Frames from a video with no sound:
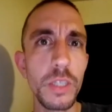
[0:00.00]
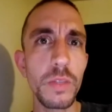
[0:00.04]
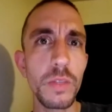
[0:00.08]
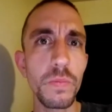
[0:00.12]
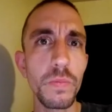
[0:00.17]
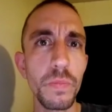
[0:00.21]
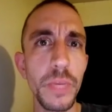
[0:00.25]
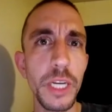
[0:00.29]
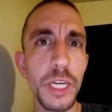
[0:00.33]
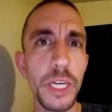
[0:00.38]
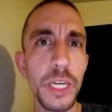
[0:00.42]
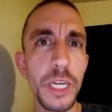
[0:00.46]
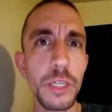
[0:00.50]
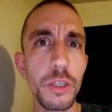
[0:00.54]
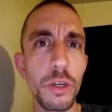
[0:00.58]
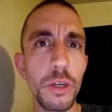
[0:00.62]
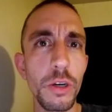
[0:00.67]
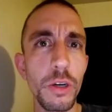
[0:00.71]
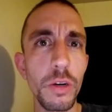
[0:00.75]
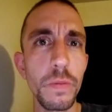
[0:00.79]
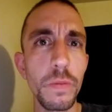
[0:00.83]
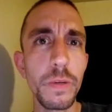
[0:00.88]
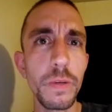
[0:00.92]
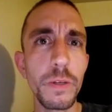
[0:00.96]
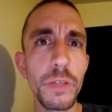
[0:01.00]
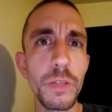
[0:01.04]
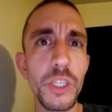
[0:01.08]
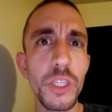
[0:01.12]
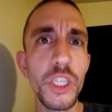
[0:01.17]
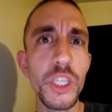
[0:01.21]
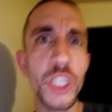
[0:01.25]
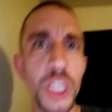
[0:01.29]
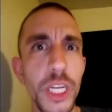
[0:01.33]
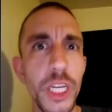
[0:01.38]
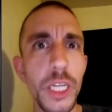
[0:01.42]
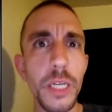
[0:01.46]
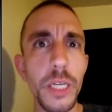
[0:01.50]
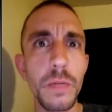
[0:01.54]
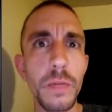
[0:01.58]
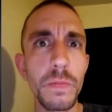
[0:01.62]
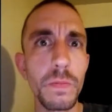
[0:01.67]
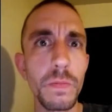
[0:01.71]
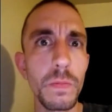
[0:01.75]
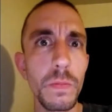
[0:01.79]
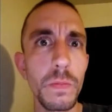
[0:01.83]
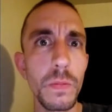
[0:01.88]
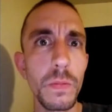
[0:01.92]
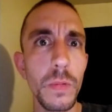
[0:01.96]
make sure nobody was cheating.
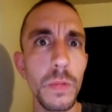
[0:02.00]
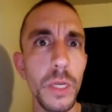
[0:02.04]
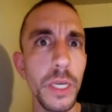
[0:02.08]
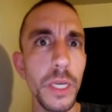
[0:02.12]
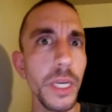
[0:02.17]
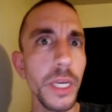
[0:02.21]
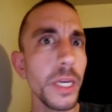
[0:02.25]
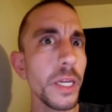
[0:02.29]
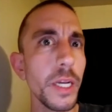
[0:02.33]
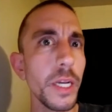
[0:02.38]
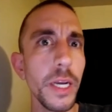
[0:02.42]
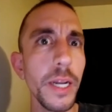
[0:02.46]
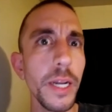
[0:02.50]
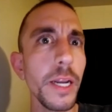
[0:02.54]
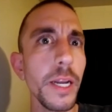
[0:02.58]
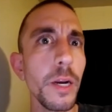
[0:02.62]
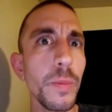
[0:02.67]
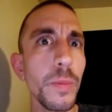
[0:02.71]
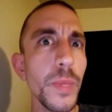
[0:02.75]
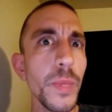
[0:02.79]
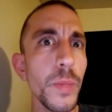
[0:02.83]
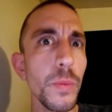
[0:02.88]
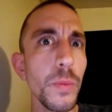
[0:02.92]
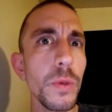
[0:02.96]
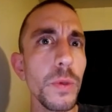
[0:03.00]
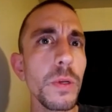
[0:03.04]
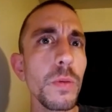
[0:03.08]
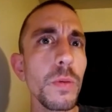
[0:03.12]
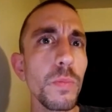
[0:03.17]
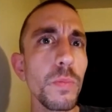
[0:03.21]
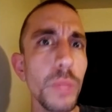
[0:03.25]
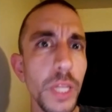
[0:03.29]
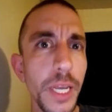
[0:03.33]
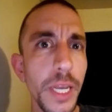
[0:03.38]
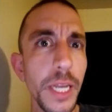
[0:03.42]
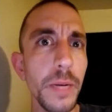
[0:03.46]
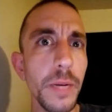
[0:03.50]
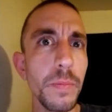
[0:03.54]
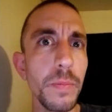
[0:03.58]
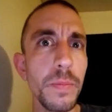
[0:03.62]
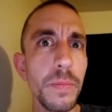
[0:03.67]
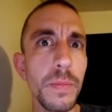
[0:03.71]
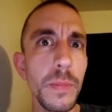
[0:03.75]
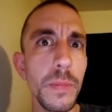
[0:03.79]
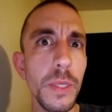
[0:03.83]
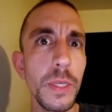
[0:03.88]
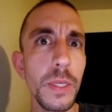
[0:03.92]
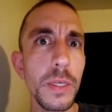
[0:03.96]
And I'd hear people complain.
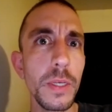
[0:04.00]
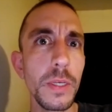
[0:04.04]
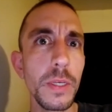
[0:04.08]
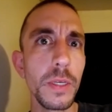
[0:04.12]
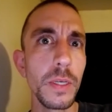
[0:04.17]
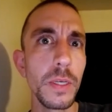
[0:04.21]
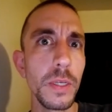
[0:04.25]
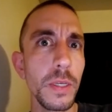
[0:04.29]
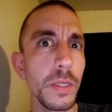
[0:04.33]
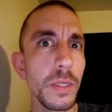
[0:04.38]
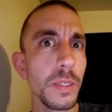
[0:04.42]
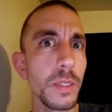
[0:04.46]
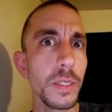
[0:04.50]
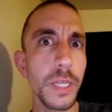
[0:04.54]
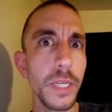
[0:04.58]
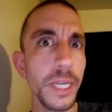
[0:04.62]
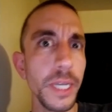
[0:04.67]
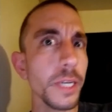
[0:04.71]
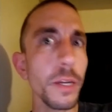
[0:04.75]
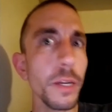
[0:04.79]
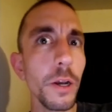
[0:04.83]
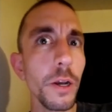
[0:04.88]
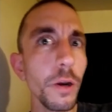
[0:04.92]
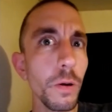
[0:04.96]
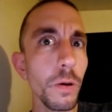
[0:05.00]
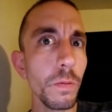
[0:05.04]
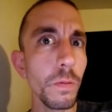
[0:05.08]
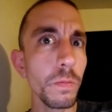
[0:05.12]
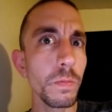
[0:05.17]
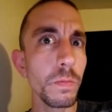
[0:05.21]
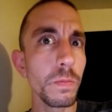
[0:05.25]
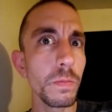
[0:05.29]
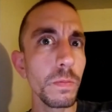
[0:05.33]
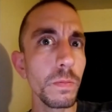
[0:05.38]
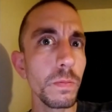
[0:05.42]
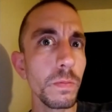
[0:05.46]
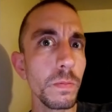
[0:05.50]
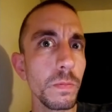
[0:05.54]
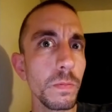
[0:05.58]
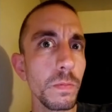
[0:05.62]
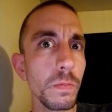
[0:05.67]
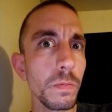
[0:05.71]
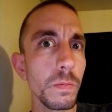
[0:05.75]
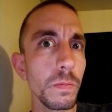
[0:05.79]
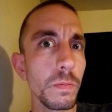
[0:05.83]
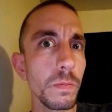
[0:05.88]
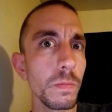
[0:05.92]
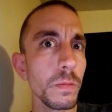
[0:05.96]
It's like, no,
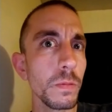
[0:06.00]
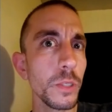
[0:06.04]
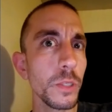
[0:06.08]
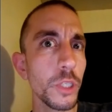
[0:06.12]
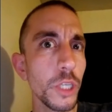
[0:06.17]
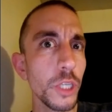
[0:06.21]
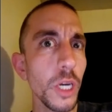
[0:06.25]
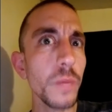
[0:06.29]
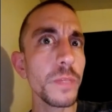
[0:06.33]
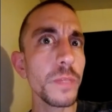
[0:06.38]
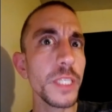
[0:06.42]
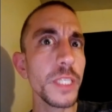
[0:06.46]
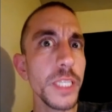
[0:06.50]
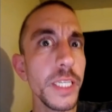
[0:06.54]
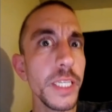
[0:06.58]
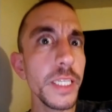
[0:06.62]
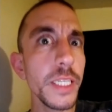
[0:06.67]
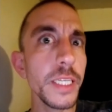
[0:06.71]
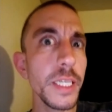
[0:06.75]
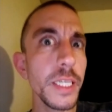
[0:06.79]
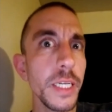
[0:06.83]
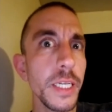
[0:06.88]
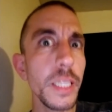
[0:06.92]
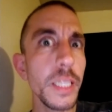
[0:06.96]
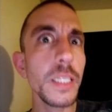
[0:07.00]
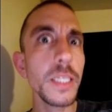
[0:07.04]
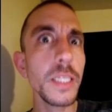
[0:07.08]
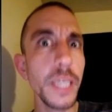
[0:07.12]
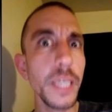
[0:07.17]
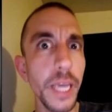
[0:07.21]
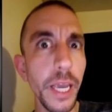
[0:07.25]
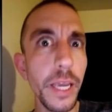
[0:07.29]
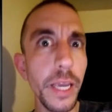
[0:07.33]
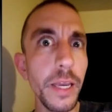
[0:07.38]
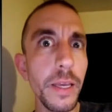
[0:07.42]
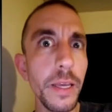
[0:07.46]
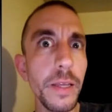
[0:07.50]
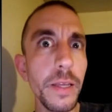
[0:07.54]
this job is easy. It's cake.